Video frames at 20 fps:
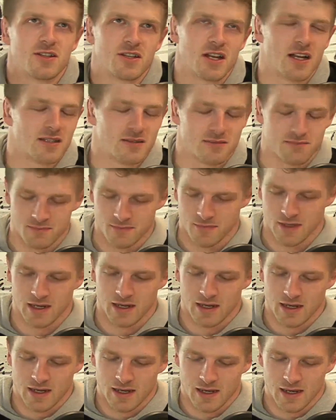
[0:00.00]

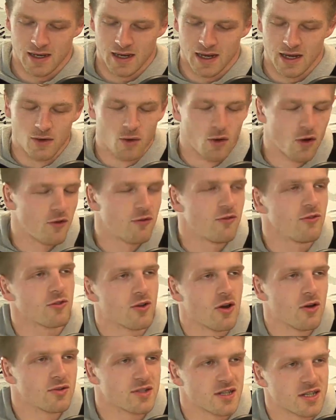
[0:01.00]
an awful
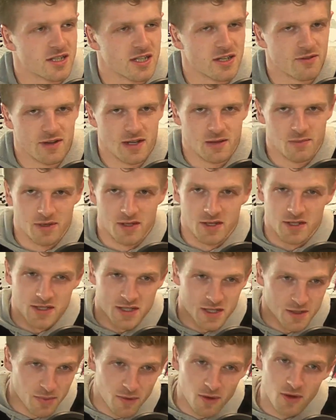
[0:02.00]
goal to concede, really, because
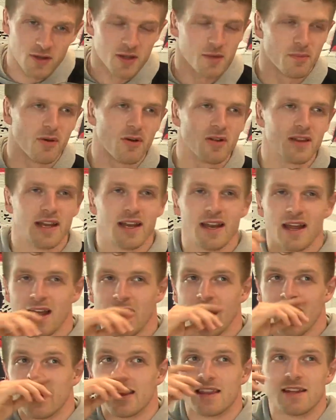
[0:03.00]
the ball in,
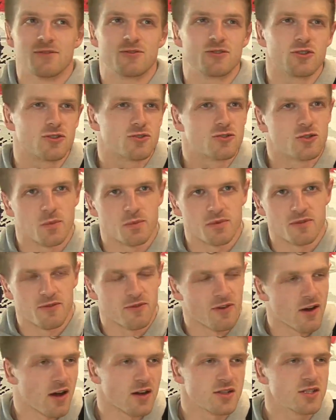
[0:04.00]
they've just dropped
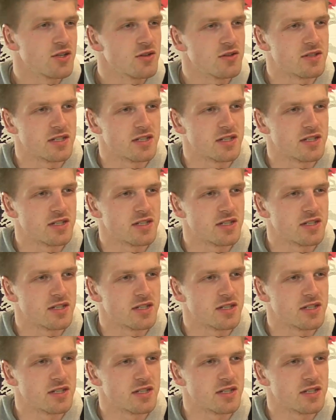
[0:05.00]
far too